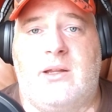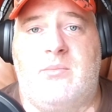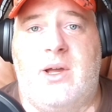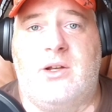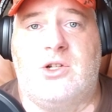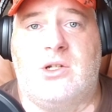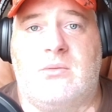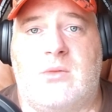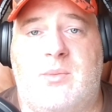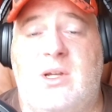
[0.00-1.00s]
to the bench
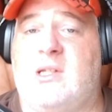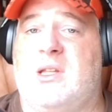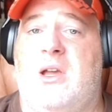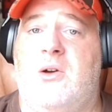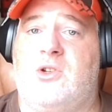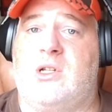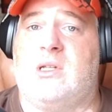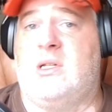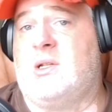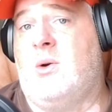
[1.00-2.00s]
and appease the coach is
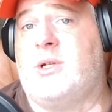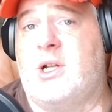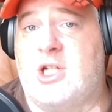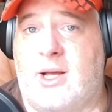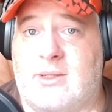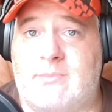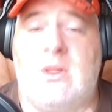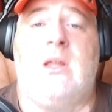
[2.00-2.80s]
to score touchdowns.